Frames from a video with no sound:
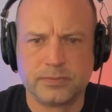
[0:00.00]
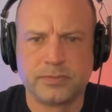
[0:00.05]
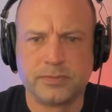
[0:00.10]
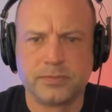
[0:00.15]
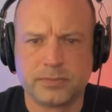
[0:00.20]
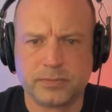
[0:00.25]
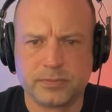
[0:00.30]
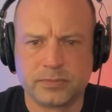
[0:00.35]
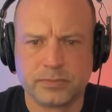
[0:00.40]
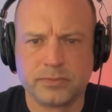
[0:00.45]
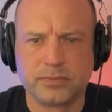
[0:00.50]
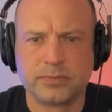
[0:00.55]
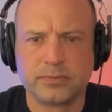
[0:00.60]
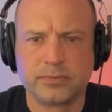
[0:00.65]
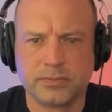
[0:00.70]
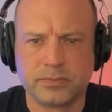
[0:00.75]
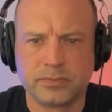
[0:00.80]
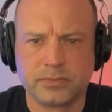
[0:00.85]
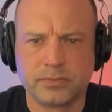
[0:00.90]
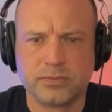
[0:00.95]

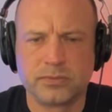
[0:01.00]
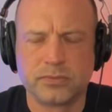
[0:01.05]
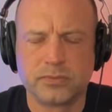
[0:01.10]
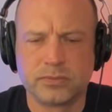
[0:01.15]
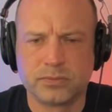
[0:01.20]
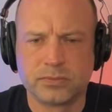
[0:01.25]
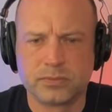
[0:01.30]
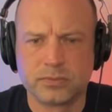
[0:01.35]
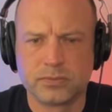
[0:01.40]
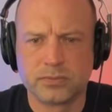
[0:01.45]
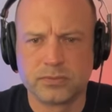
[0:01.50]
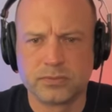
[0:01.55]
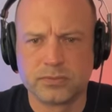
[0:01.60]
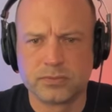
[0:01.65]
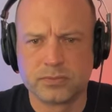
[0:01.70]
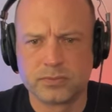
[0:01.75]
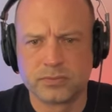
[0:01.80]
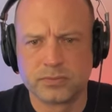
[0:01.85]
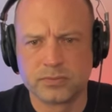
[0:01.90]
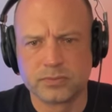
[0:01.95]

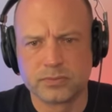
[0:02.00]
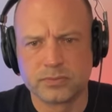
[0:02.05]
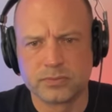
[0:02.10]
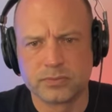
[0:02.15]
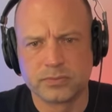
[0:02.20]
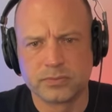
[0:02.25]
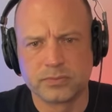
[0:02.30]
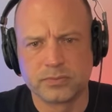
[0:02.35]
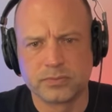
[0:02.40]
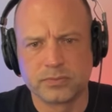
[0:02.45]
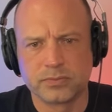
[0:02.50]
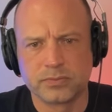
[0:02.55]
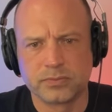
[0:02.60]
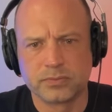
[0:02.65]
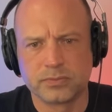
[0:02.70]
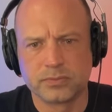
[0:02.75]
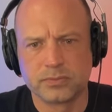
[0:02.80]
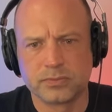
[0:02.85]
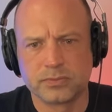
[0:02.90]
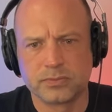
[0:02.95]

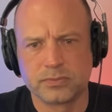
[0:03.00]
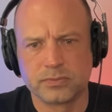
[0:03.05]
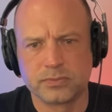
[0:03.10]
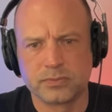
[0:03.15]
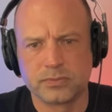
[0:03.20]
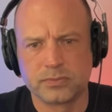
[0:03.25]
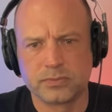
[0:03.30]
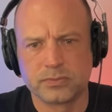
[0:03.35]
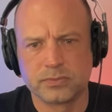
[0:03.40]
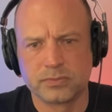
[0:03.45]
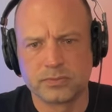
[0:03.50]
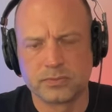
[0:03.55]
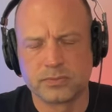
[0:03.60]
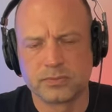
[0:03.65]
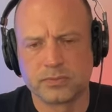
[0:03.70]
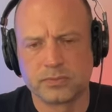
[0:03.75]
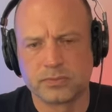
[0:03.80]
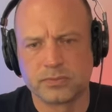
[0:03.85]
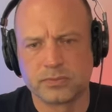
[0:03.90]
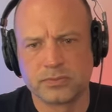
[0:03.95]

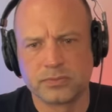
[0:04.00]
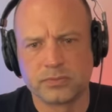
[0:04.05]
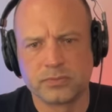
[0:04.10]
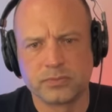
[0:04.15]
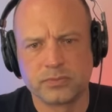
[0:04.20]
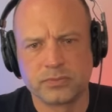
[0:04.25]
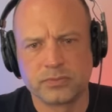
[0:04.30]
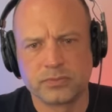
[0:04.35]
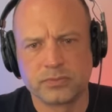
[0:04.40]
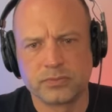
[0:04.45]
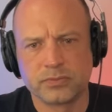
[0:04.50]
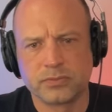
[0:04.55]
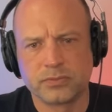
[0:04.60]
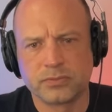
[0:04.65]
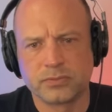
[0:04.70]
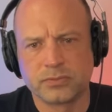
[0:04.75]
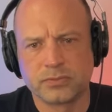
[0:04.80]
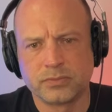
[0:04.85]
The person shown says nothing.